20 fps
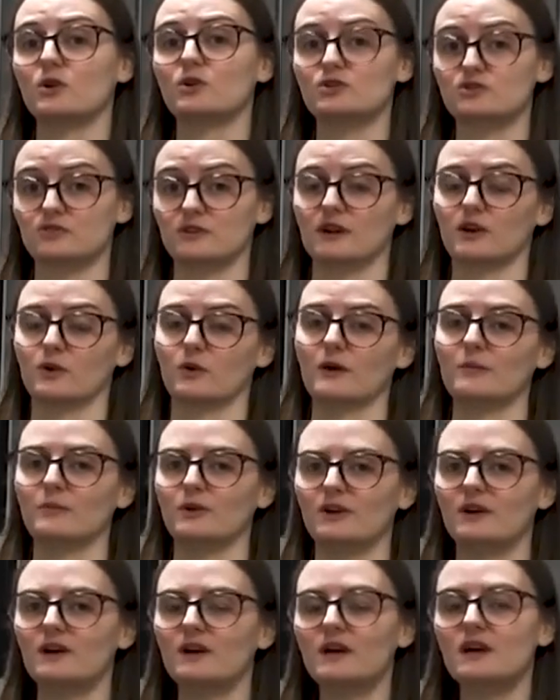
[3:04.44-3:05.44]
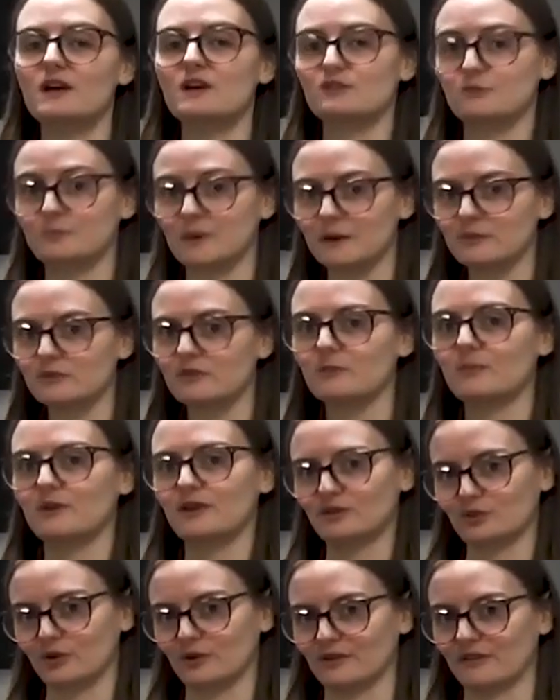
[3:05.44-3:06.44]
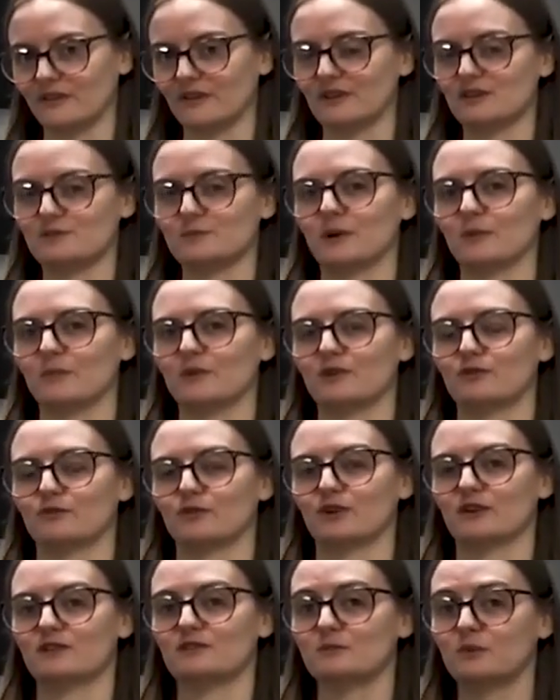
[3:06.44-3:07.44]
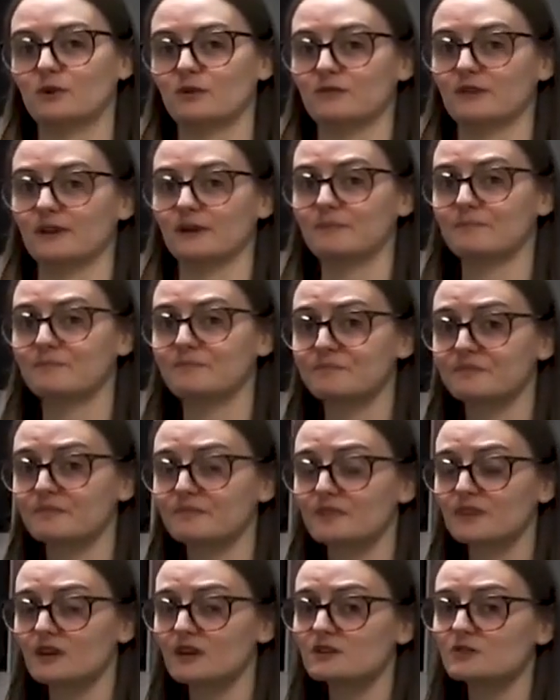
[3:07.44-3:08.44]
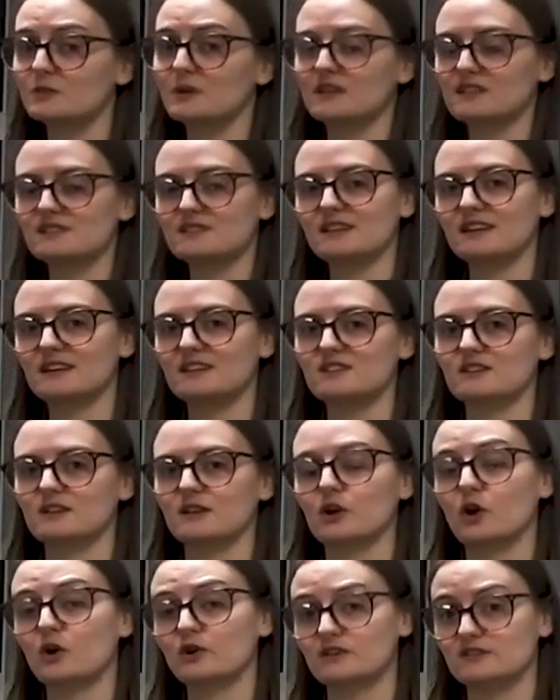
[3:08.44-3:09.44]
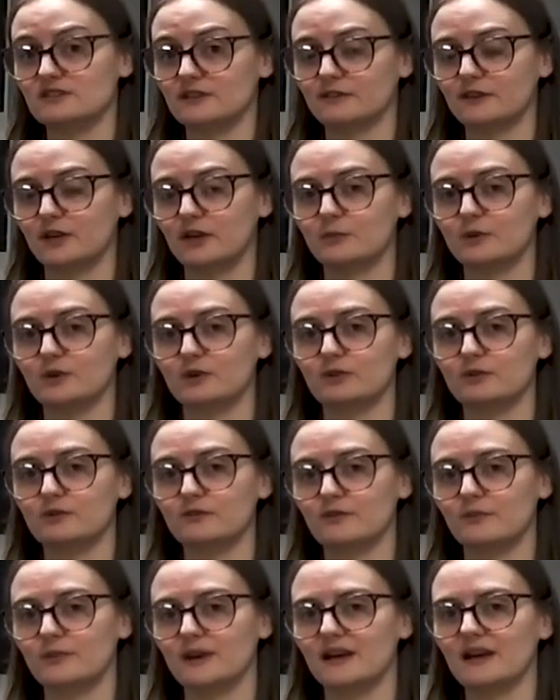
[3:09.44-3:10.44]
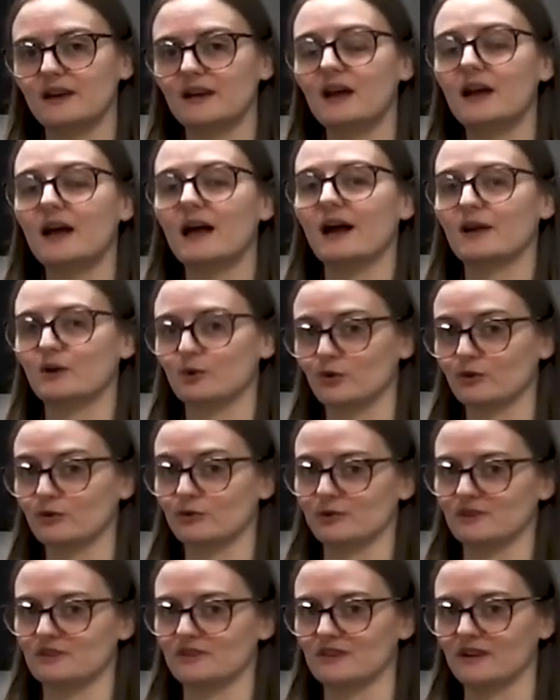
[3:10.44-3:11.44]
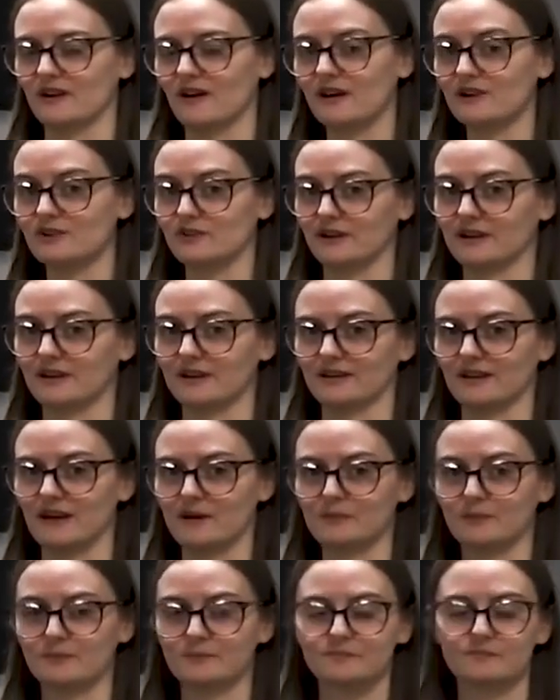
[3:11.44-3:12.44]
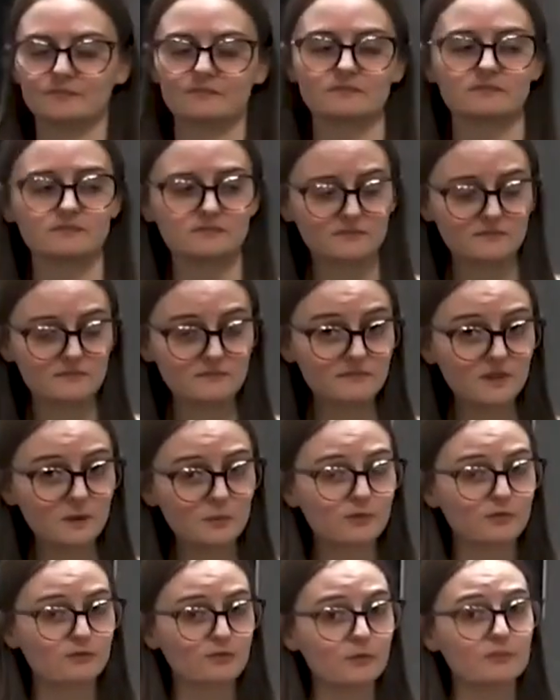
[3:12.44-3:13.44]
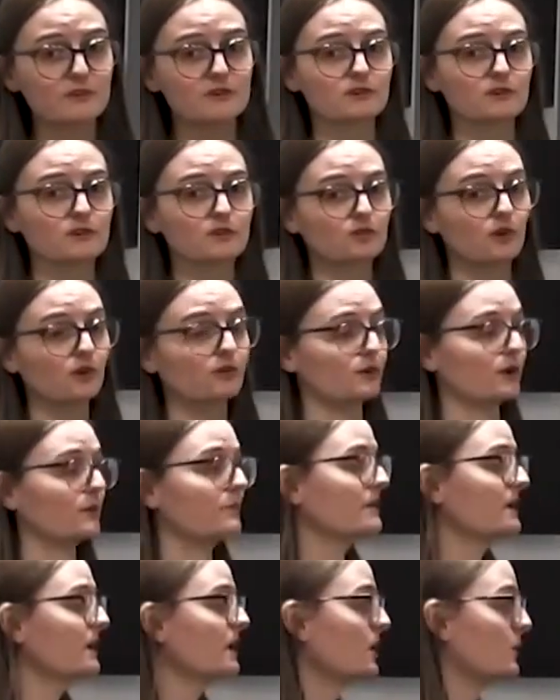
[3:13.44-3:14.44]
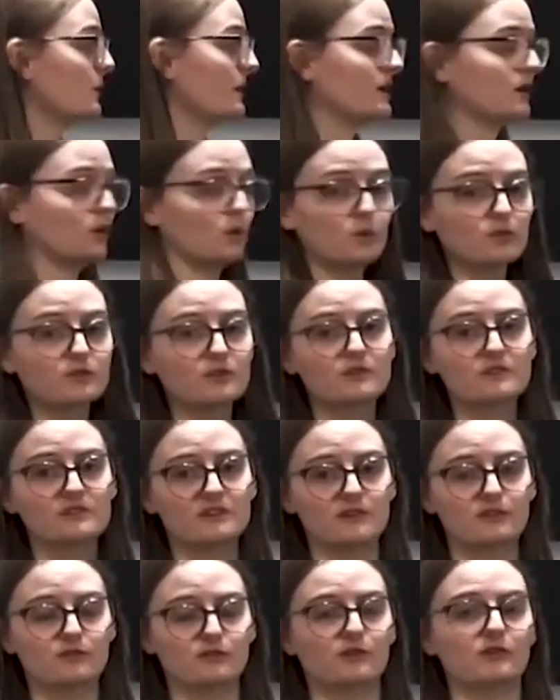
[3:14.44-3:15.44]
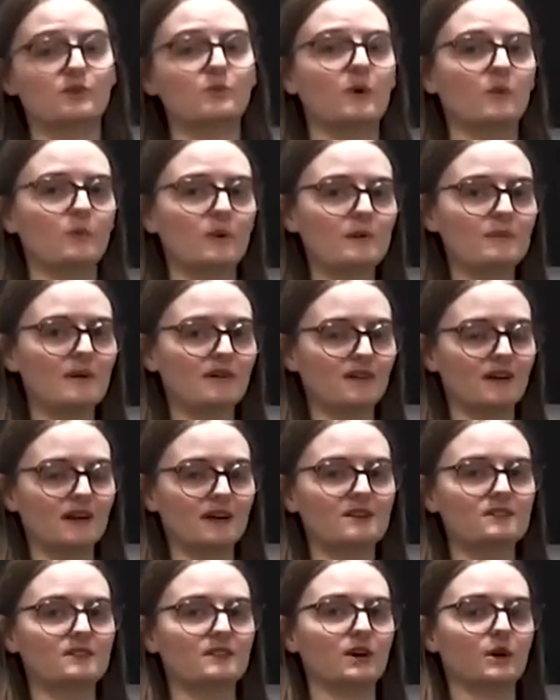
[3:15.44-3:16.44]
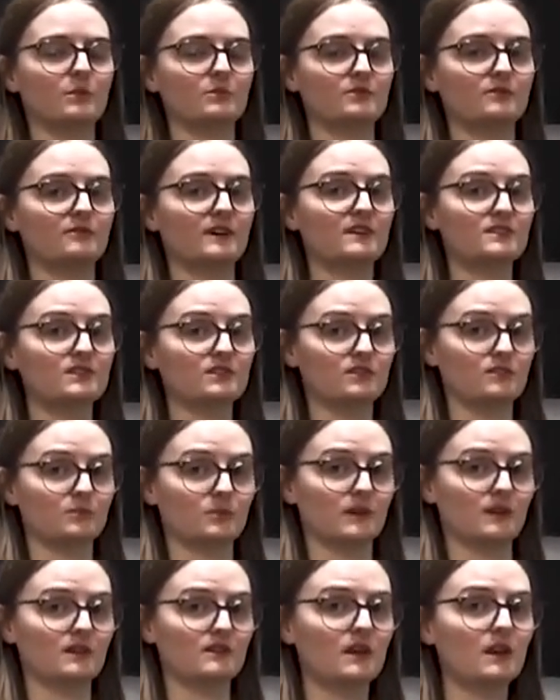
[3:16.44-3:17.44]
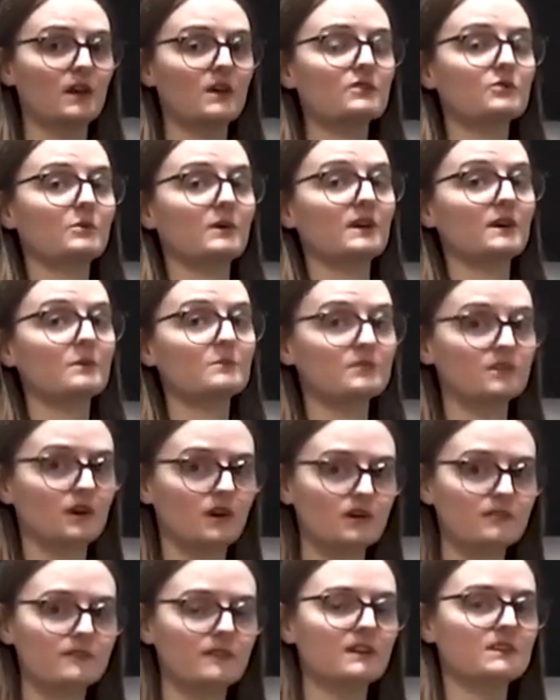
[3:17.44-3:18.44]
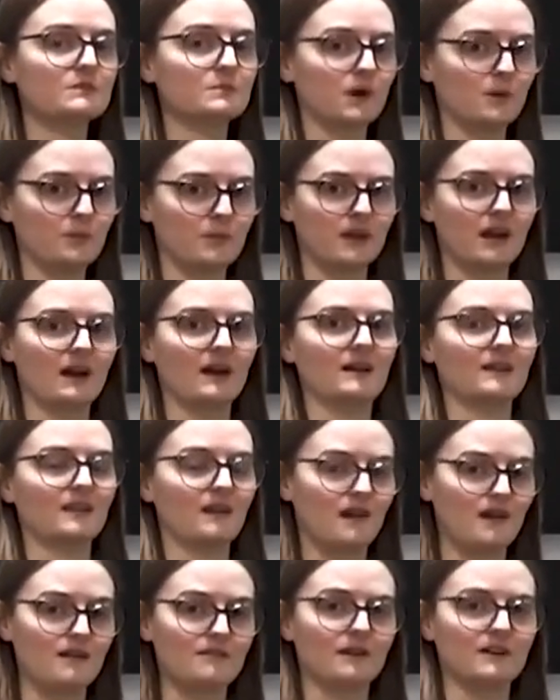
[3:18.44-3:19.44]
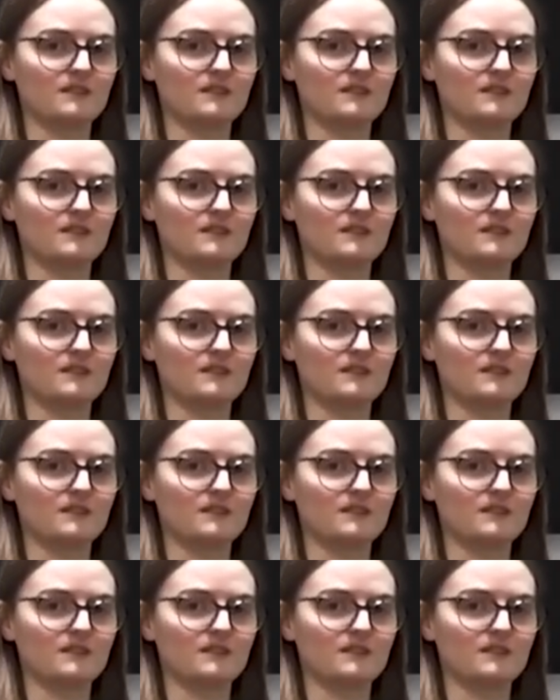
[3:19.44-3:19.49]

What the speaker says: monitoring equipment to be able to make sure that the experiment is running smoothly. So we can see into the cognitive cubicles from here and also into the eye tracking lab. But from this control room, we can also see through the one-way mirror into the observation suite, so we can observe the experiment live